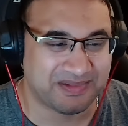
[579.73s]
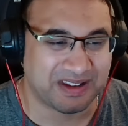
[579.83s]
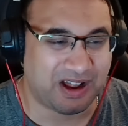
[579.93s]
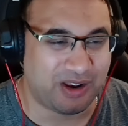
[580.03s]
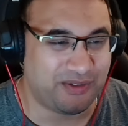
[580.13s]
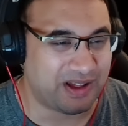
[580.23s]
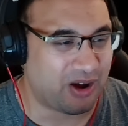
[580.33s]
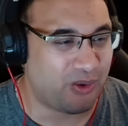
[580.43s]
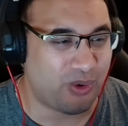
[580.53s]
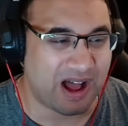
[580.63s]
I love that.
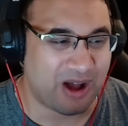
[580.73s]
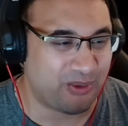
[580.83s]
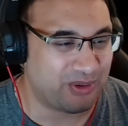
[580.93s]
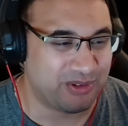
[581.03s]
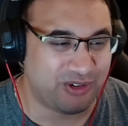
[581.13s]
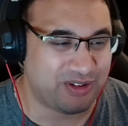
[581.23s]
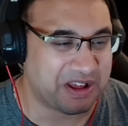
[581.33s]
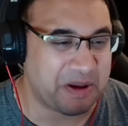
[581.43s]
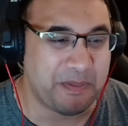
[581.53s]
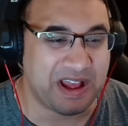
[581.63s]
Oh, wow. Just
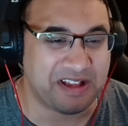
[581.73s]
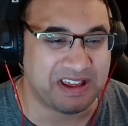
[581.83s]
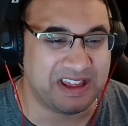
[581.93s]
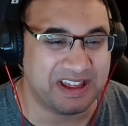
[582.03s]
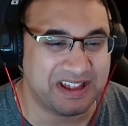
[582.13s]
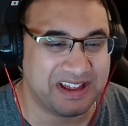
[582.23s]
amazing.